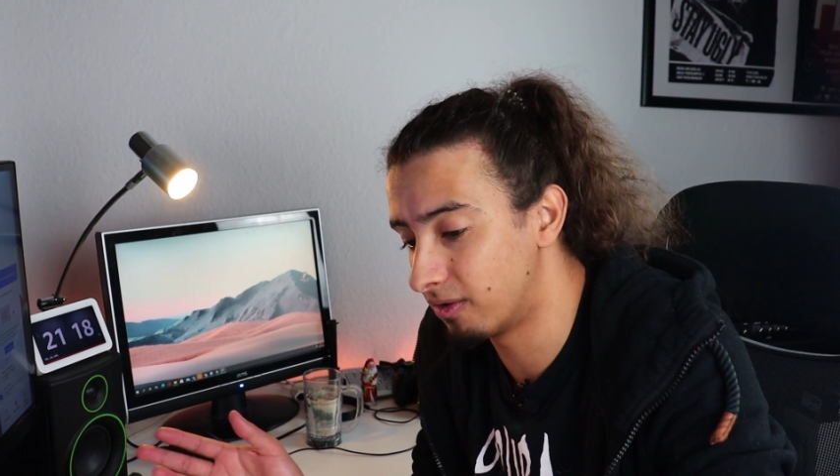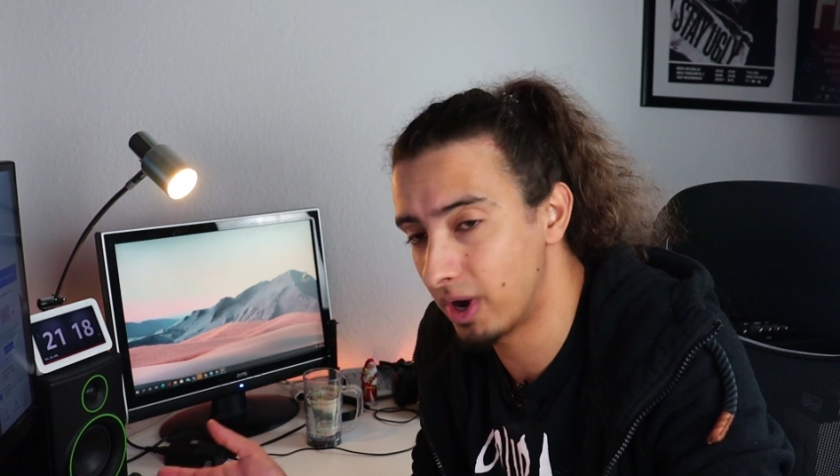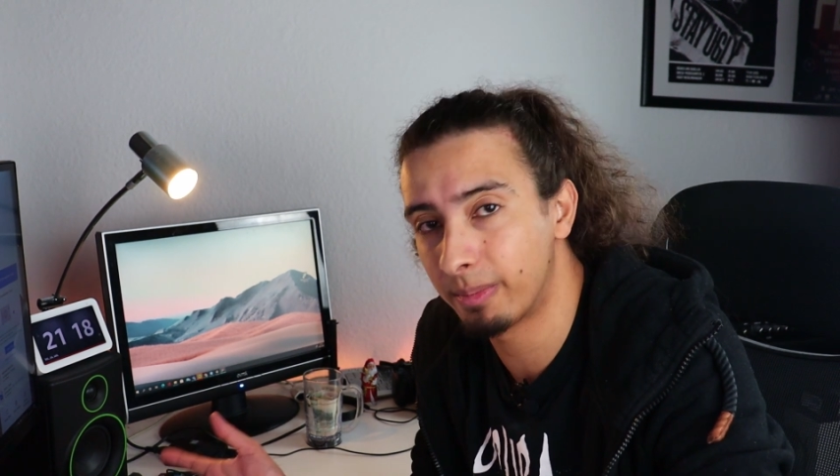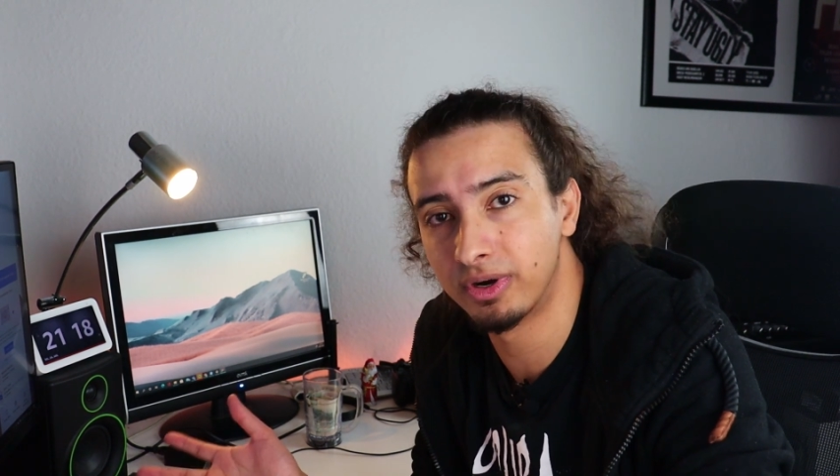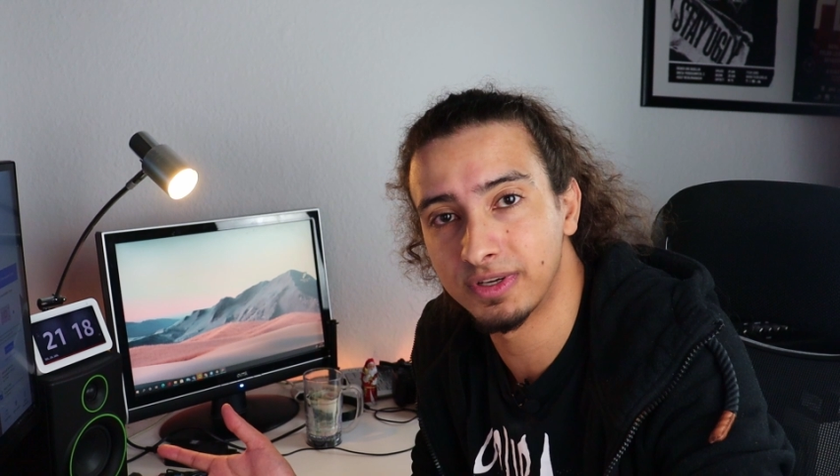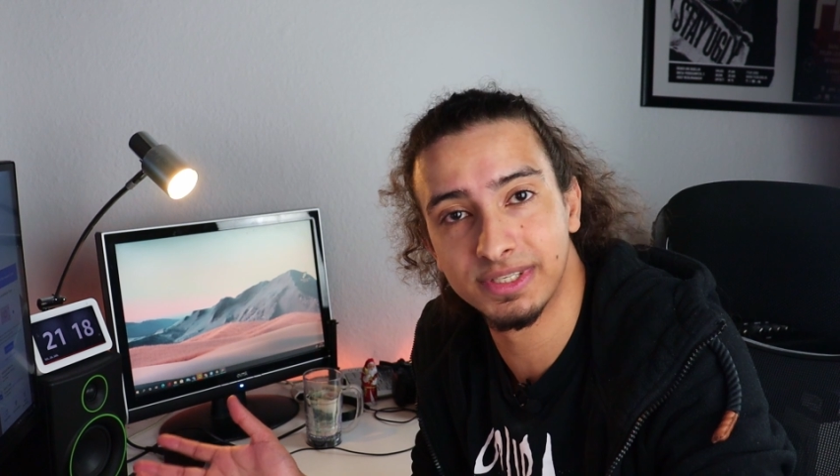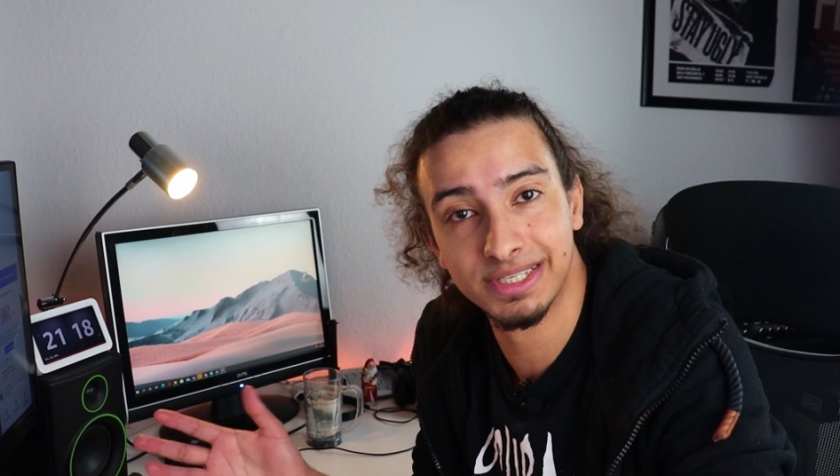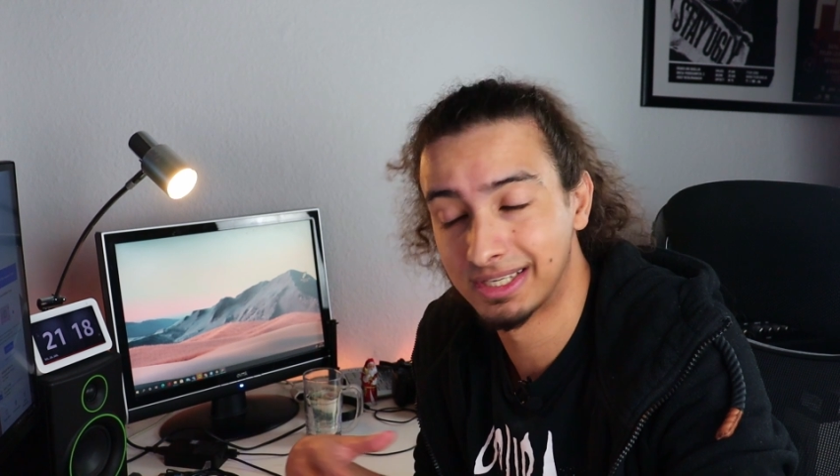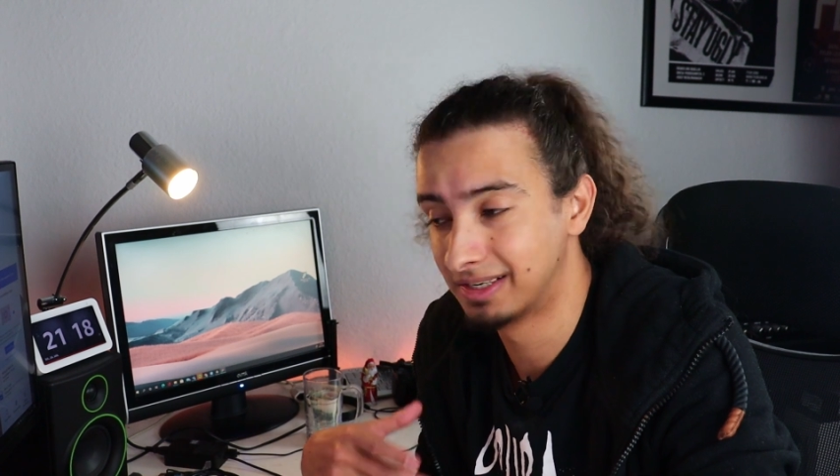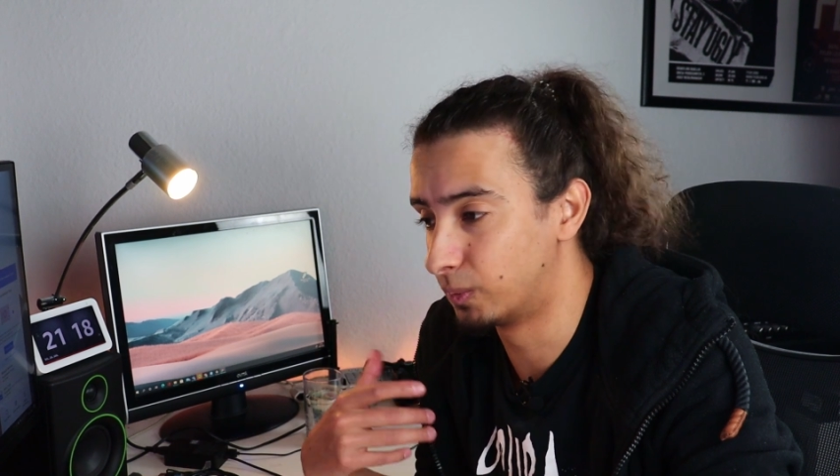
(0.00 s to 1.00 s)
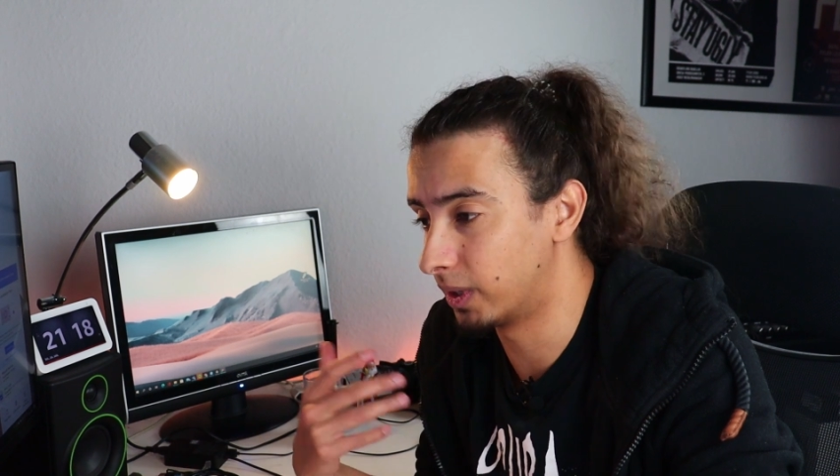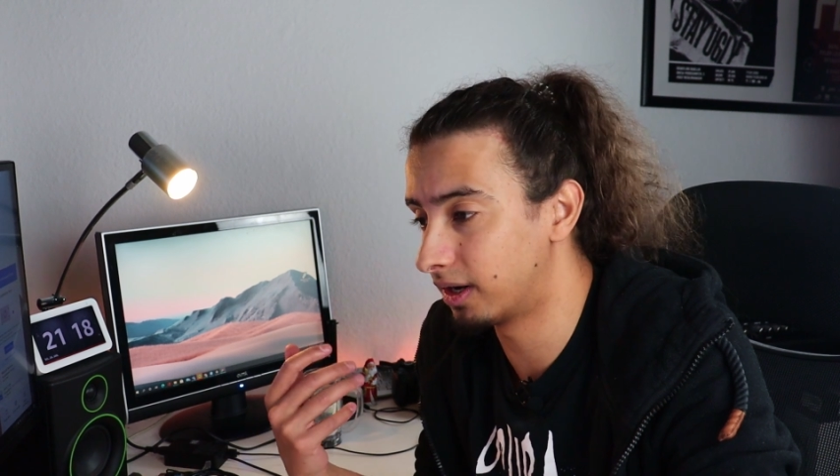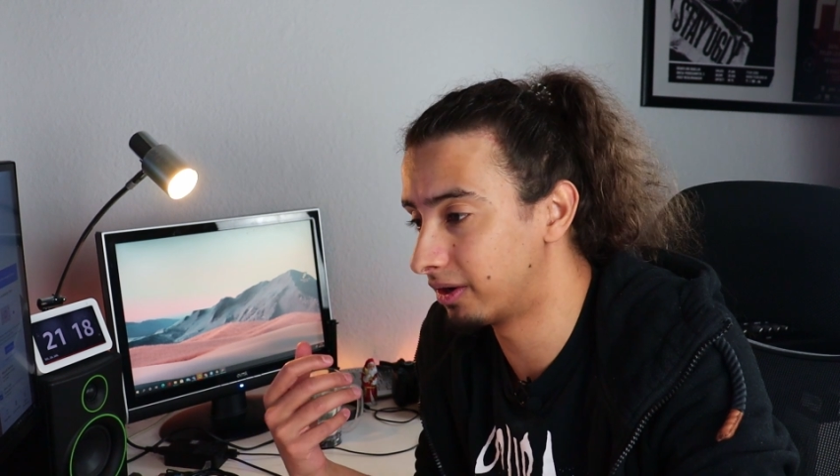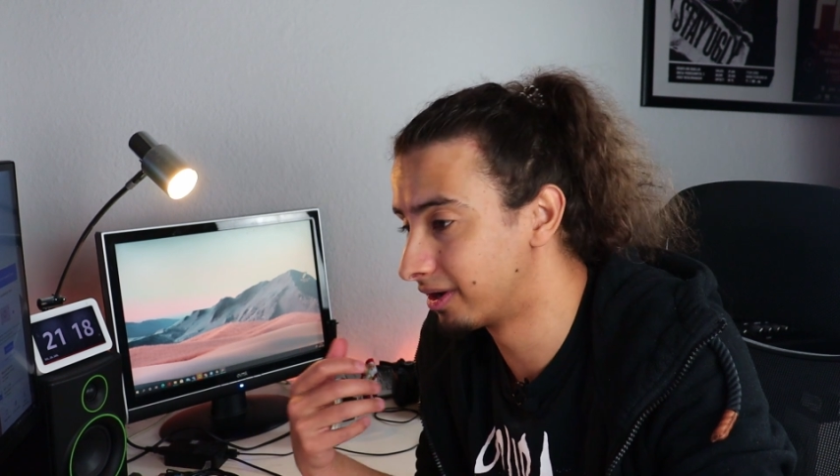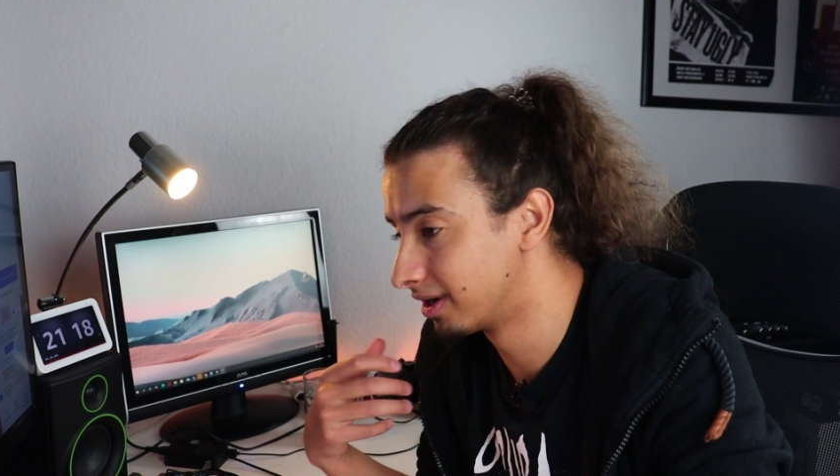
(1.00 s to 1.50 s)
rappers
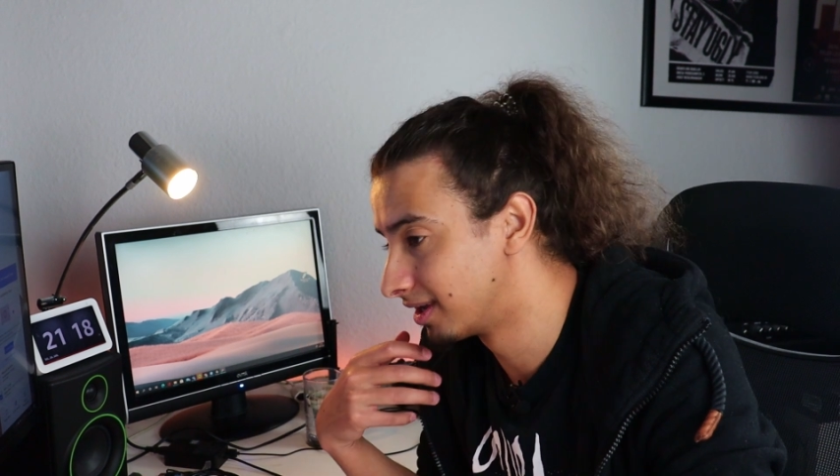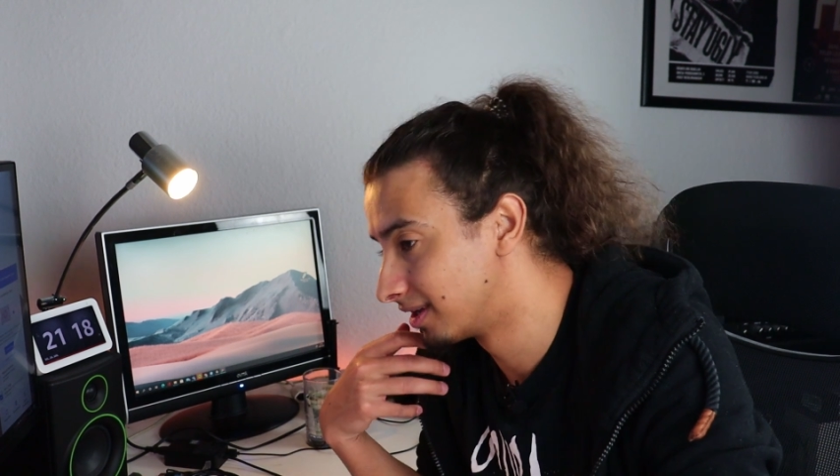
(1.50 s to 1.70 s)
wear